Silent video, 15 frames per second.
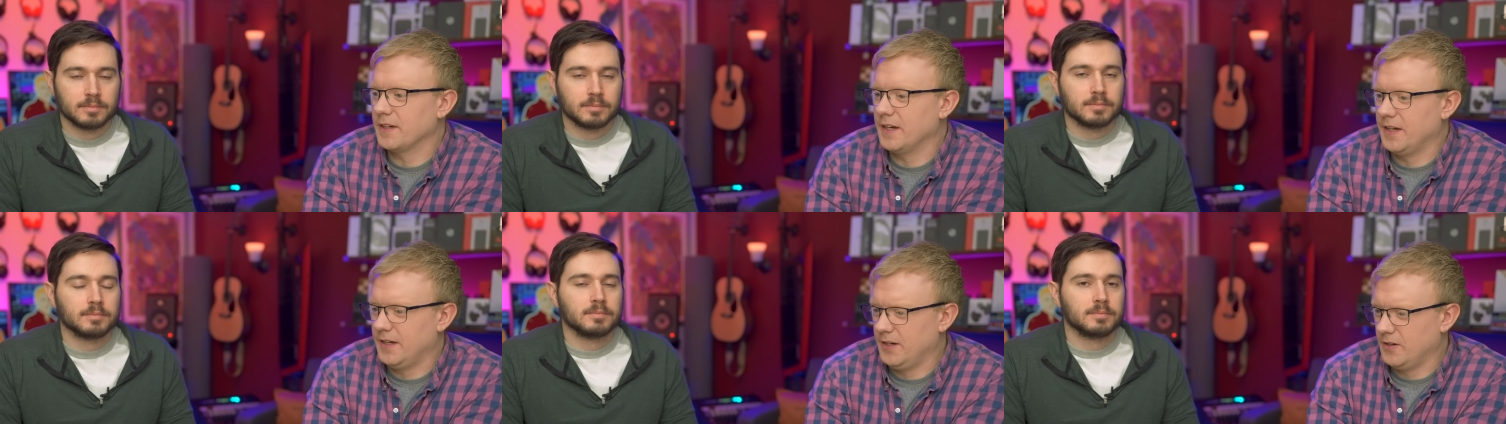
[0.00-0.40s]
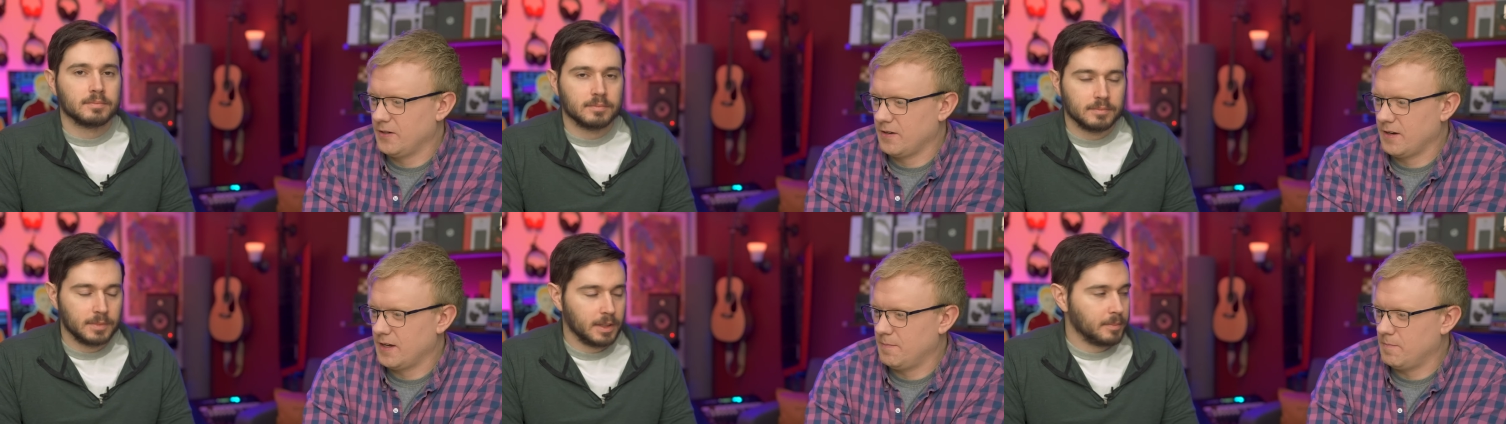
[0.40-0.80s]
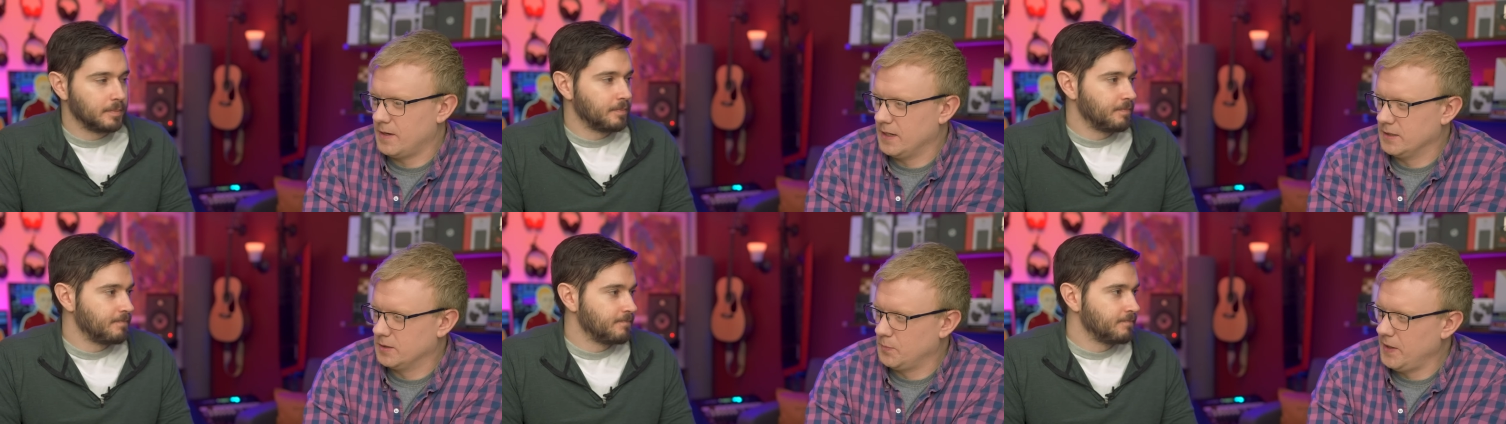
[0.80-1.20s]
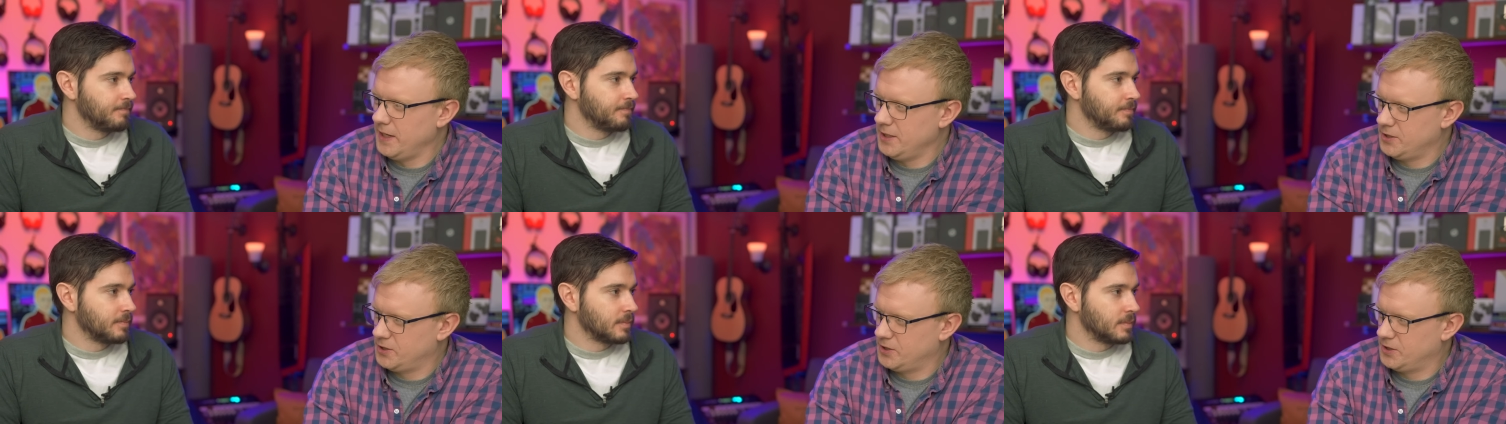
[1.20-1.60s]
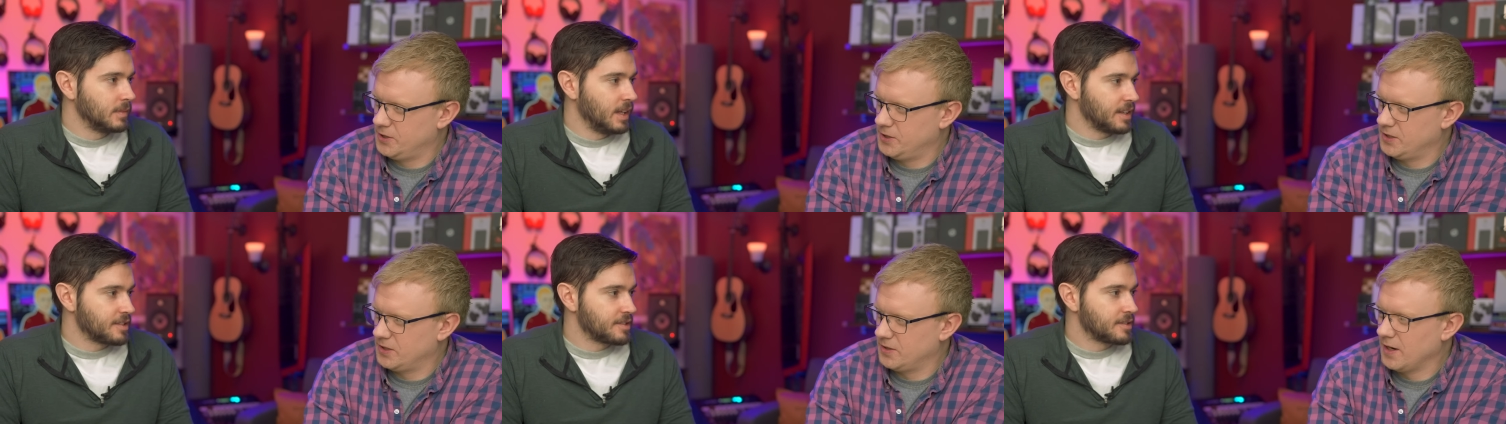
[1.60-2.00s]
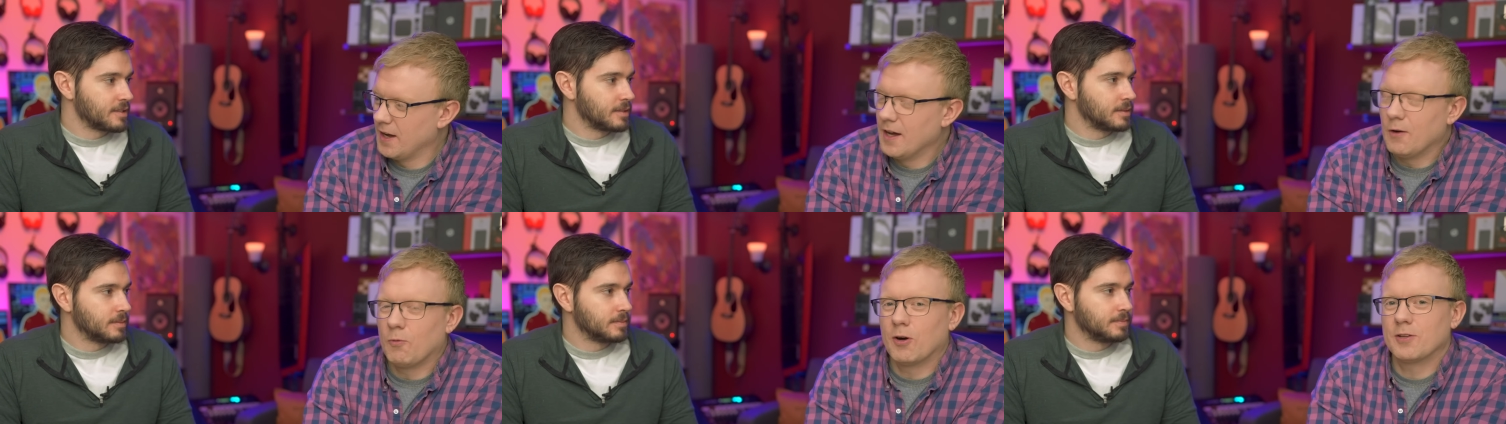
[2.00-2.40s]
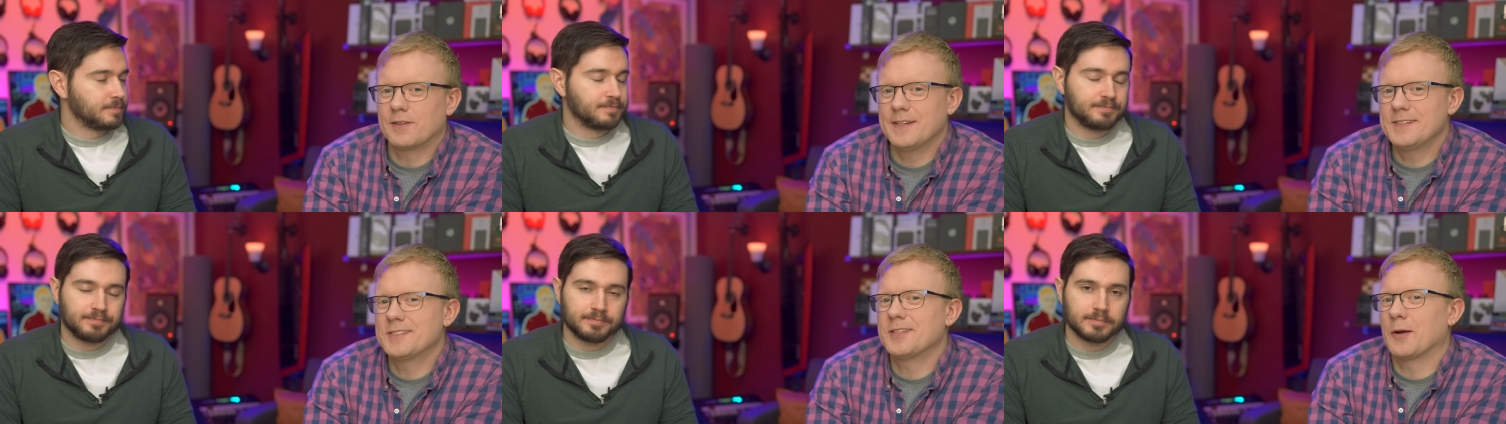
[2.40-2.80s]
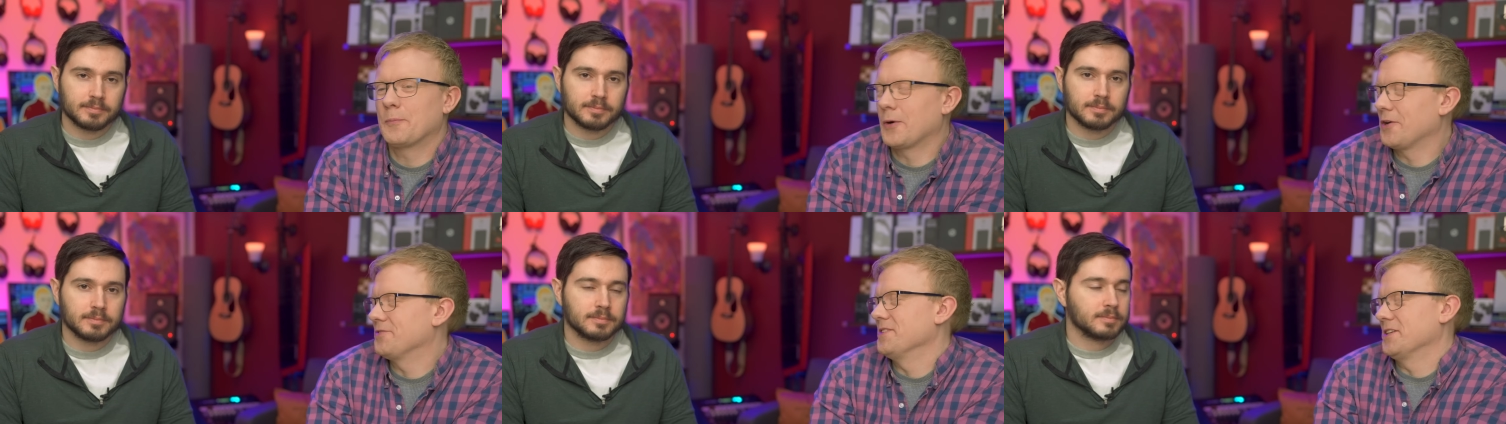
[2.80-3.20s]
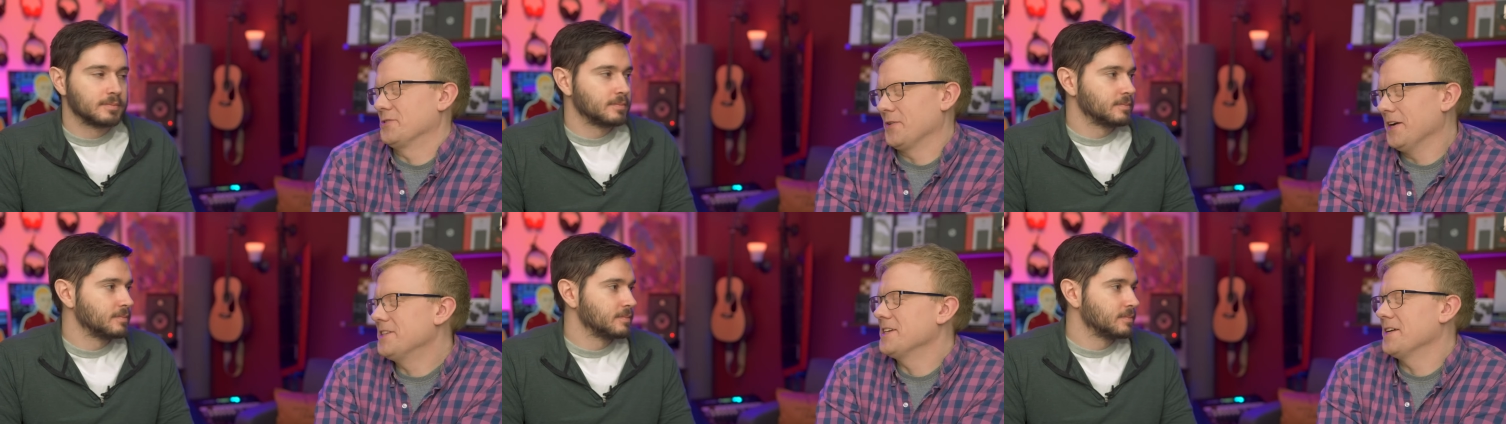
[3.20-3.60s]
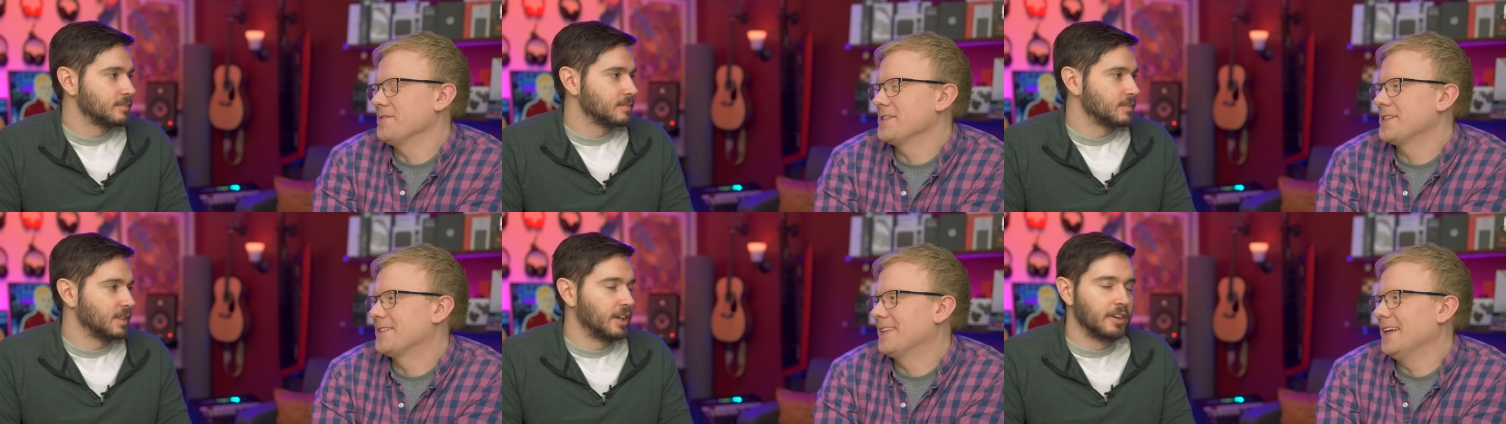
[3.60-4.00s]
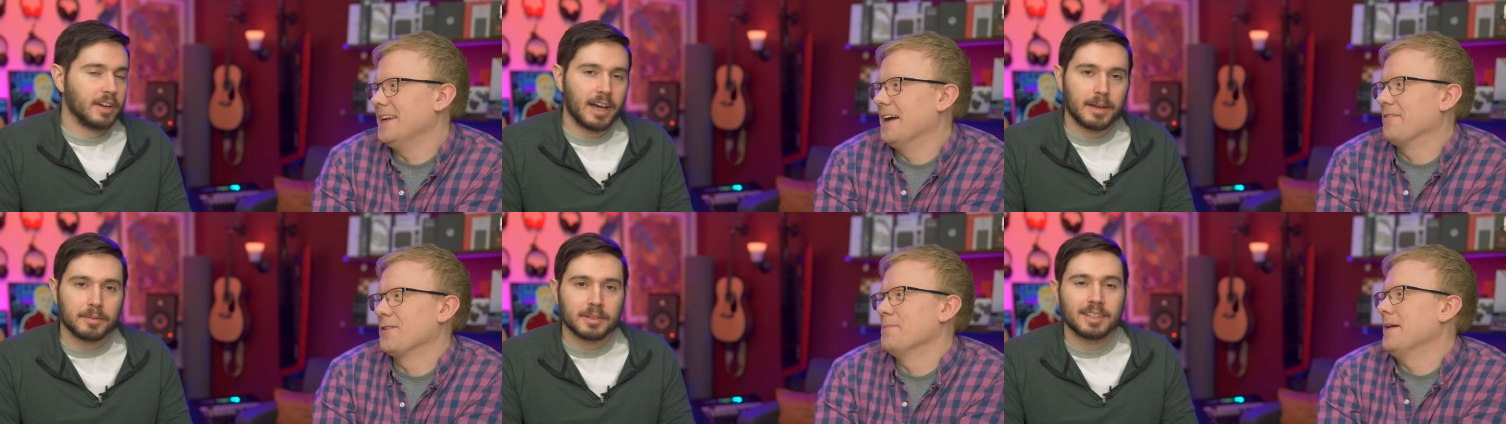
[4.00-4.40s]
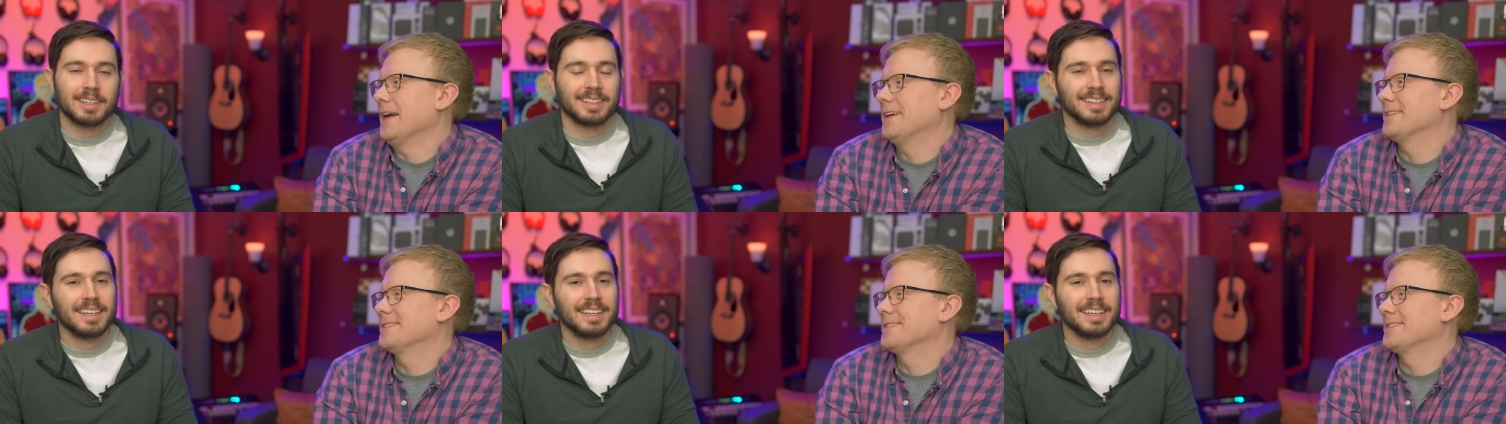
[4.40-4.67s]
Speaker 1: they hear in my speech. Yes. Well, at least they're perfect, right, David? They never make